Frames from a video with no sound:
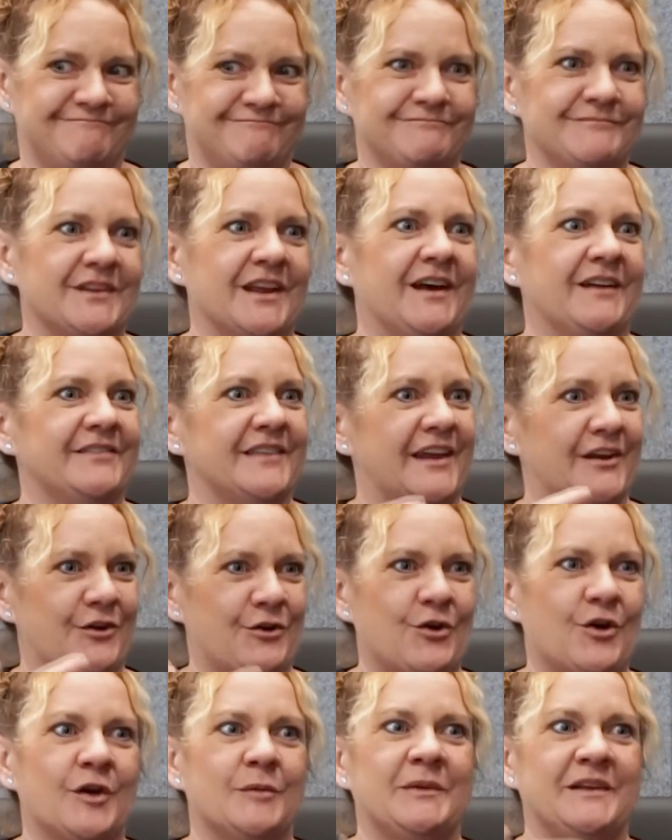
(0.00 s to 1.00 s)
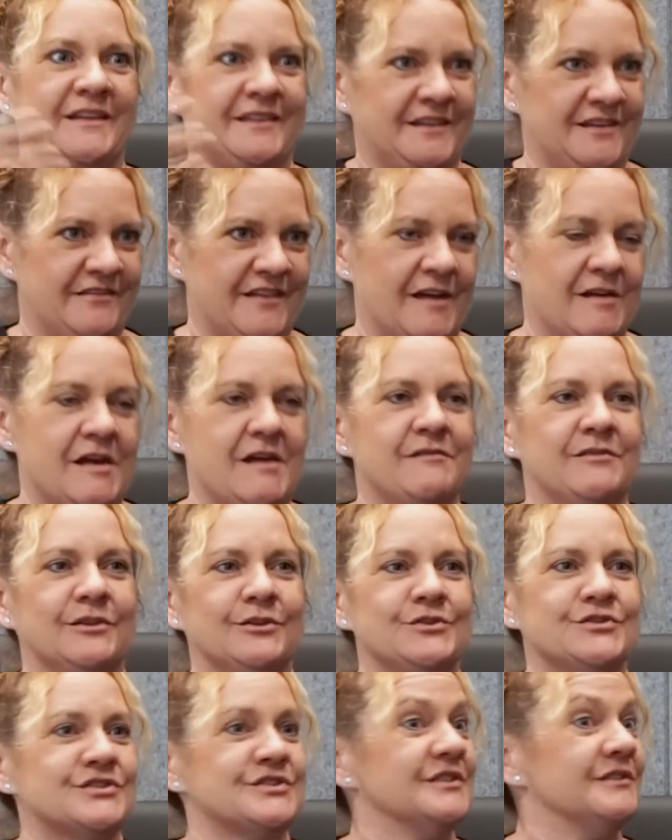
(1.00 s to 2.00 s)
economy and the
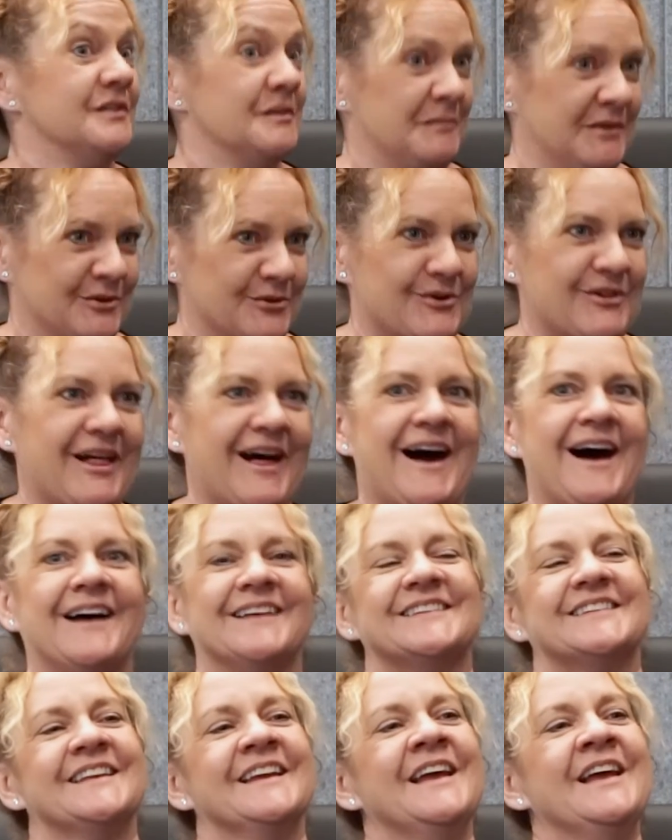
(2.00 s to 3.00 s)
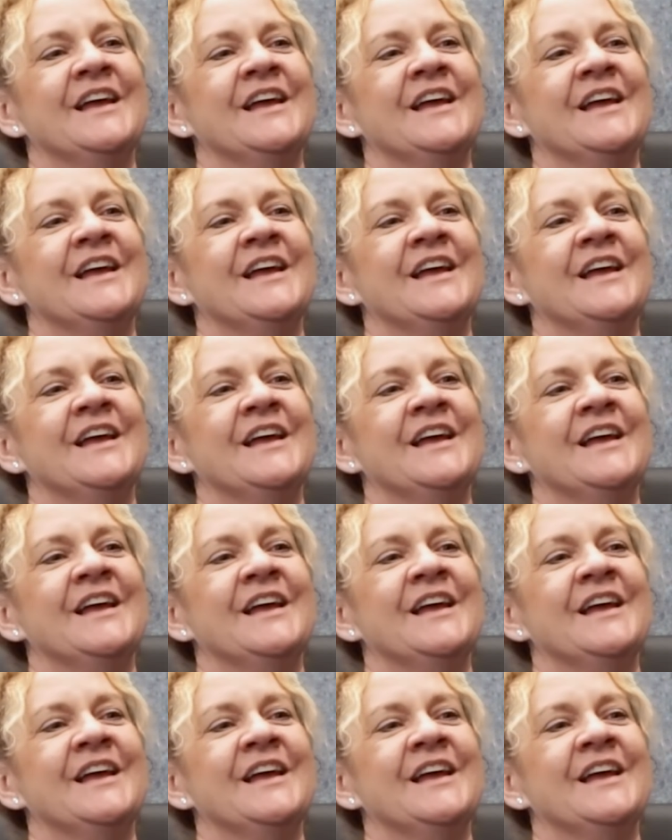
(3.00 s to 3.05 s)
evolution of the middle class.